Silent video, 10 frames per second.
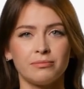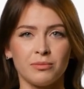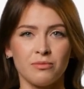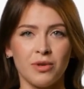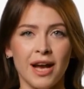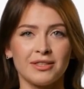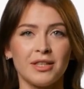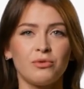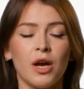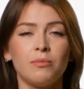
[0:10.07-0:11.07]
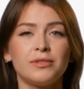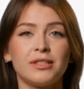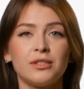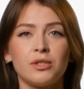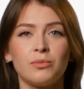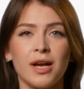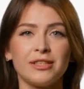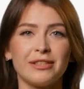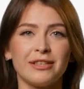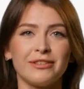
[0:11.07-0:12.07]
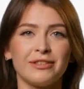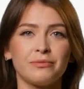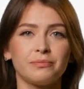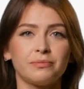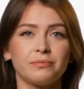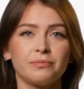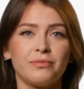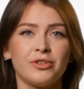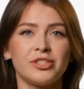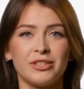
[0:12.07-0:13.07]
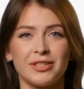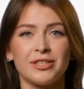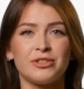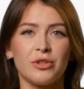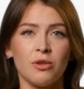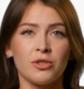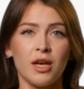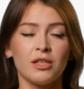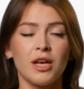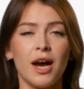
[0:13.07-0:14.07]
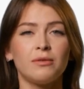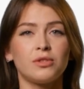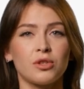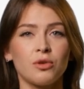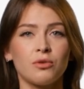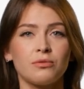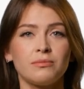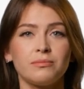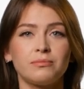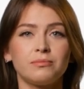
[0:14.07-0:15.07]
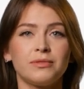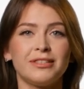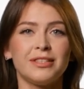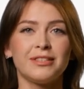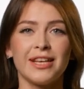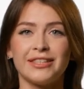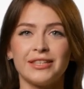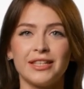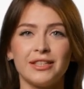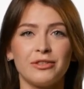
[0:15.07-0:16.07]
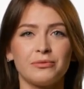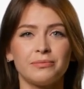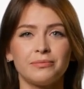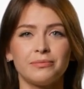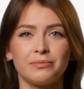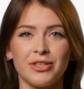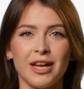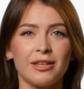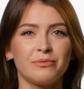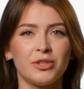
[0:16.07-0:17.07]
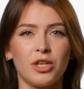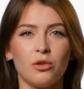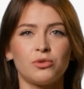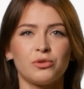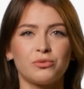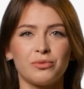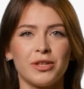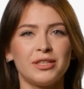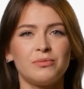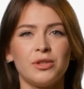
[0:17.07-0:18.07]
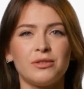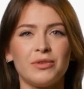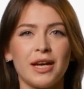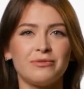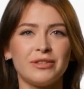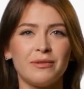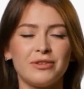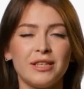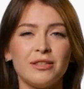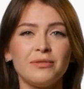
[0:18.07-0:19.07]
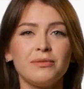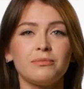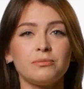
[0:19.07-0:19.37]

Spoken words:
With rising raw material prices, efficiency is no longer optional. It's a necessity. And that's where Odoo 2025 steps in.